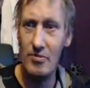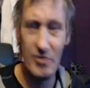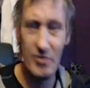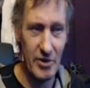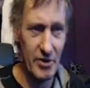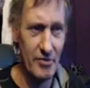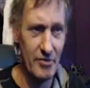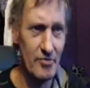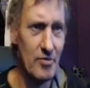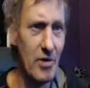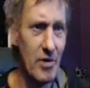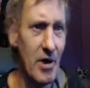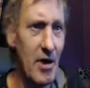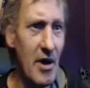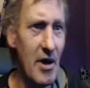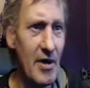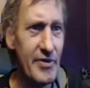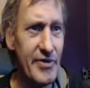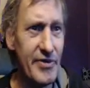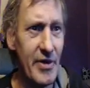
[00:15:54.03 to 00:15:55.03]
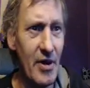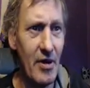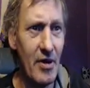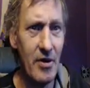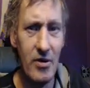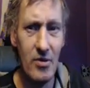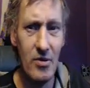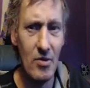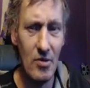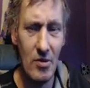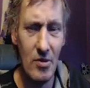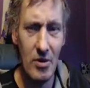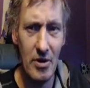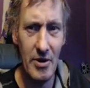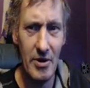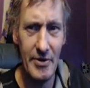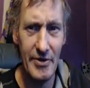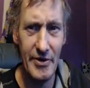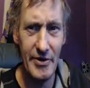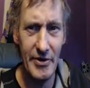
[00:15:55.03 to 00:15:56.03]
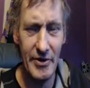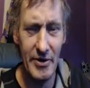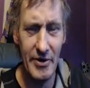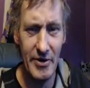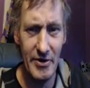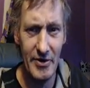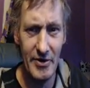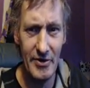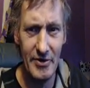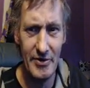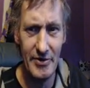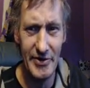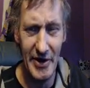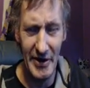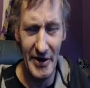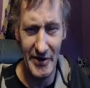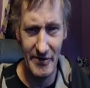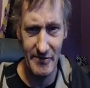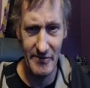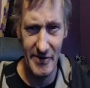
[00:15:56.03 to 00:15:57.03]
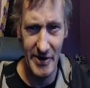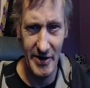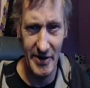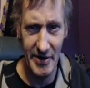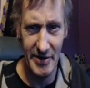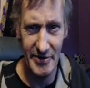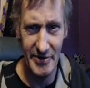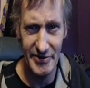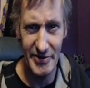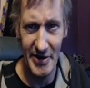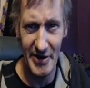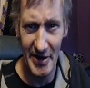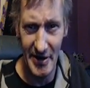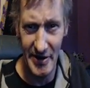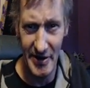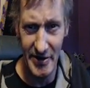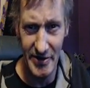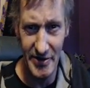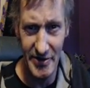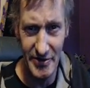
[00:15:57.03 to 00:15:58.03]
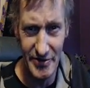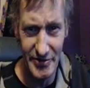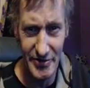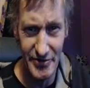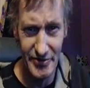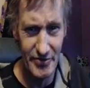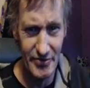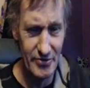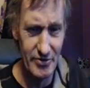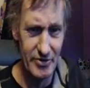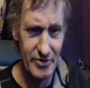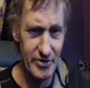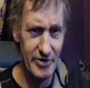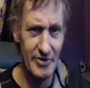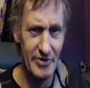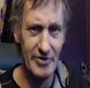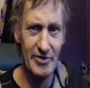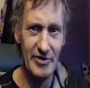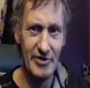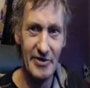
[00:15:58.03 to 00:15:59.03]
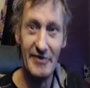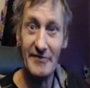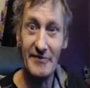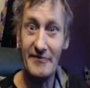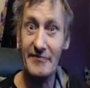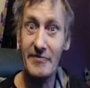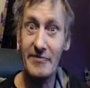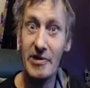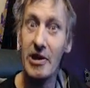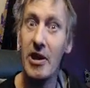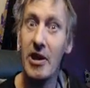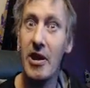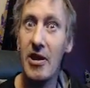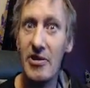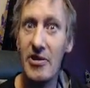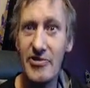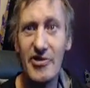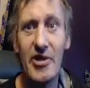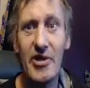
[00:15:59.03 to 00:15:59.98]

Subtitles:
well, I'll tell you what, you either take me as I is, or you leave me as I